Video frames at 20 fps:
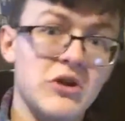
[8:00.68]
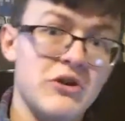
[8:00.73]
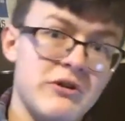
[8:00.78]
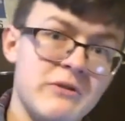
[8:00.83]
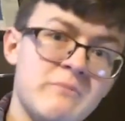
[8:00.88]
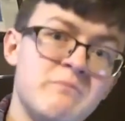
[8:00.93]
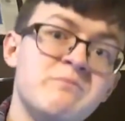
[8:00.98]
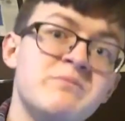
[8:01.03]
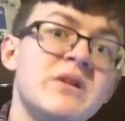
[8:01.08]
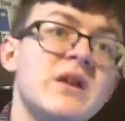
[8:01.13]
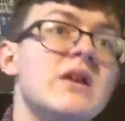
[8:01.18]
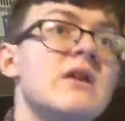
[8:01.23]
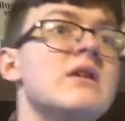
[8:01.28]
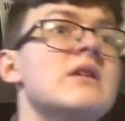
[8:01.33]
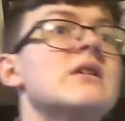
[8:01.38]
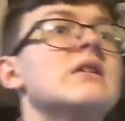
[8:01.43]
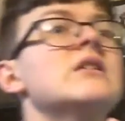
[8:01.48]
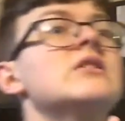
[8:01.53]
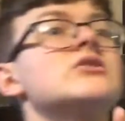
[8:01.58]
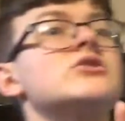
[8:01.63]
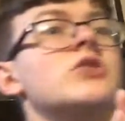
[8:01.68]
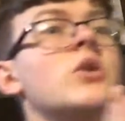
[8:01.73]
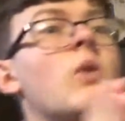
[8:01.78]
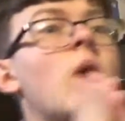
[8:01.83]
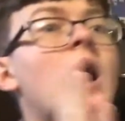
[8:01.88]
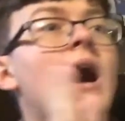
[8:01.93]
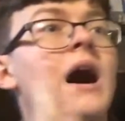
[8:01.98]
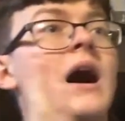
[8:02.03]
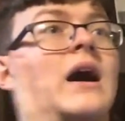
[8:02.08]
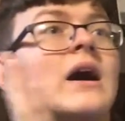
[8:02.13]
art.
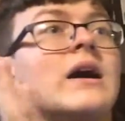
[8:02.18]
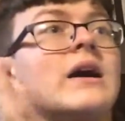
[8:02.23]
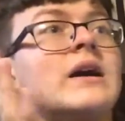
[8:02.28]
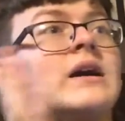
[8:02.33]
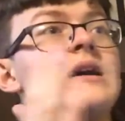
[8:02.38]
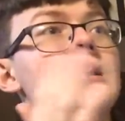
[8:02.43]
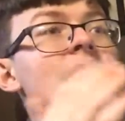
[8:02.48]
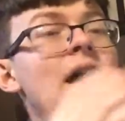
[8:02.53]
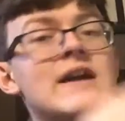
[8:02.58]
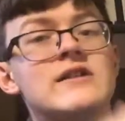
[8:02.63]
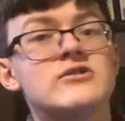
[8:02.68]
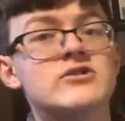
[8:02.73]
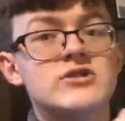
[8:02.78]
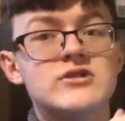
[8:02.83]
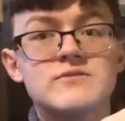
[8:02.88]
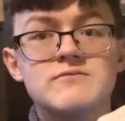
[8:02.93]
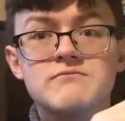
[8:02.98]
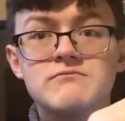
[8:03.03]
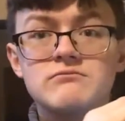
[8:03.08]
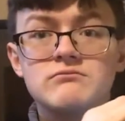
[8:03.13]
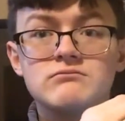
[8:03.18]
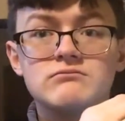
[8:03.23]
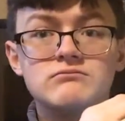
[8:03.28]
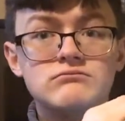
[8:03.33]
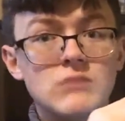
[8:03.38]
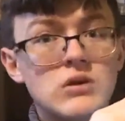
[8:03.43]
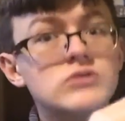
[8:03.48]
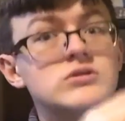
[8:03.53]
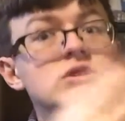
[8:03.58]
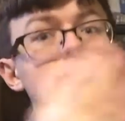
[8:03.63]
So as
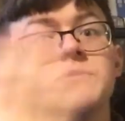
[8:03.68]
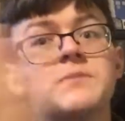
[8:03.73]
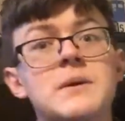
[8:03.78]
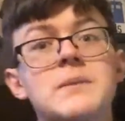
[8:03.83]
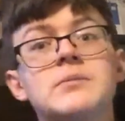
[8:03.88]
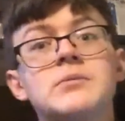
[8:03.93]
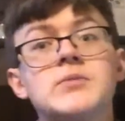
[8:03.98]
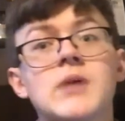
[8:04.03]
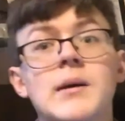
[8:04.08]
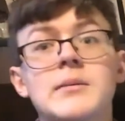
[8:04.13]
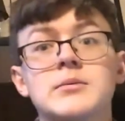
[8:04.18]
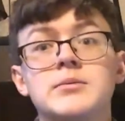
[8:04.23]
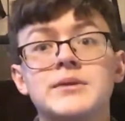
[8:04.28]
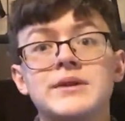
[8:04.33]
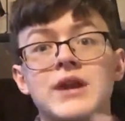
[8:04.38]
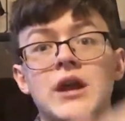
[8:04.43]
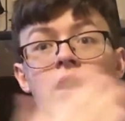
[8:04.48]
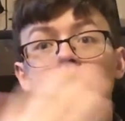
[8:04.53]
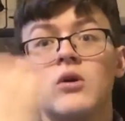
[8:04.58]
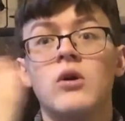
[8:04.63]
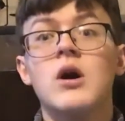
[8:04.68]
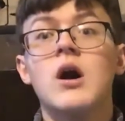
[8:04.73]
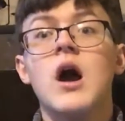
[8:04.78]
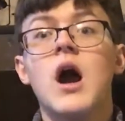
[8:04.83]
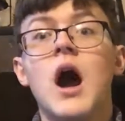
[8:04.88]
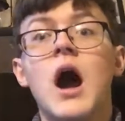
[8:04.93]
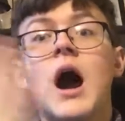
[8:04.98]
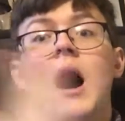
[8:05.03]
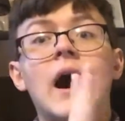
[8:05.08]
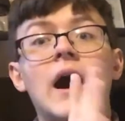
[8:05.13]
most of you people probably know,
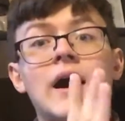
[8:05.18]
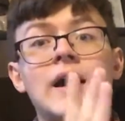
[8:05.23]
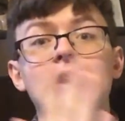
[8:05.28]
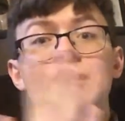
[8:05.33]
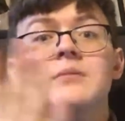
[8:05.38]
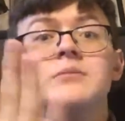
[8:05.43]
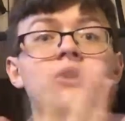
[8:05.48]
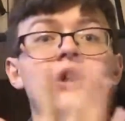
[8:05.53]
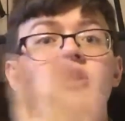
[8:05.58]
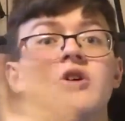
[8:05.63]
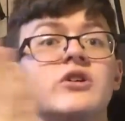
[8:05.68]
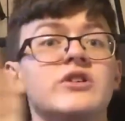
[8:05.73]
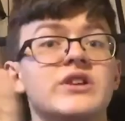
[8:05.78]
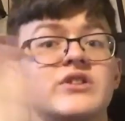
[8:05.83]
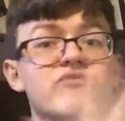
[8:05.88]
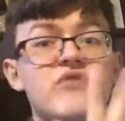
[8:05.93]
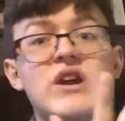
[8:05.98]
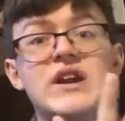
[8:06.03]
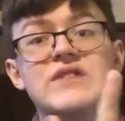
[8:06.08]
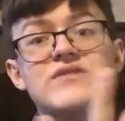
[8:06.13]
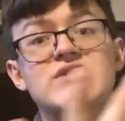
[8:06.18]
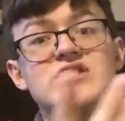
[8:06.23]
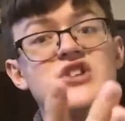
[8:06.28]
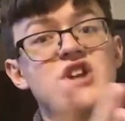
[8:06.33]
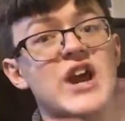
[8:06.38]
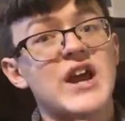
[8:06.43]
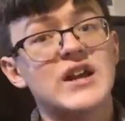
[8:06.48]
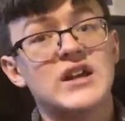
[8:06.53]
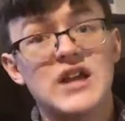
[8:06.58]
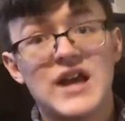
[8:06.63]
I am currently running the
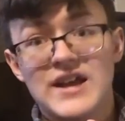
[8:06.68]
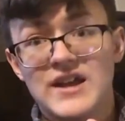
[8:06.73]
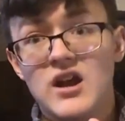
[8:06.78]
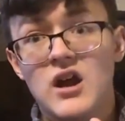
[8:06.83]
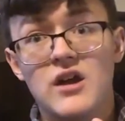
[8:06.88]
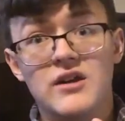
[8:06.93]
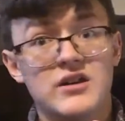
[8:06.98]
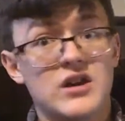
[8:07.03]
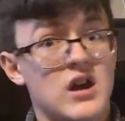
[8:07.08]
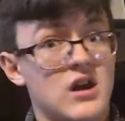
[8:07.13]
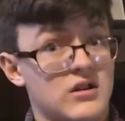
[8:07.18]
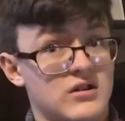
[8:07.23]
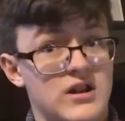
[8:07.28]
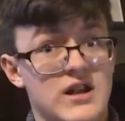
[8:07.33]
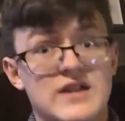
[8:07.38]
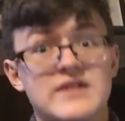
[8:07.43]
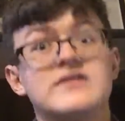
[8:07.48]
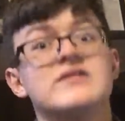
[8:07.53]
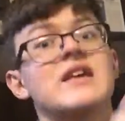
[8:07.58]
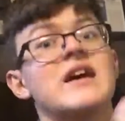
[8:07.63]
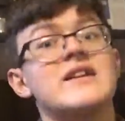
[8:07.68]
channel icon contest.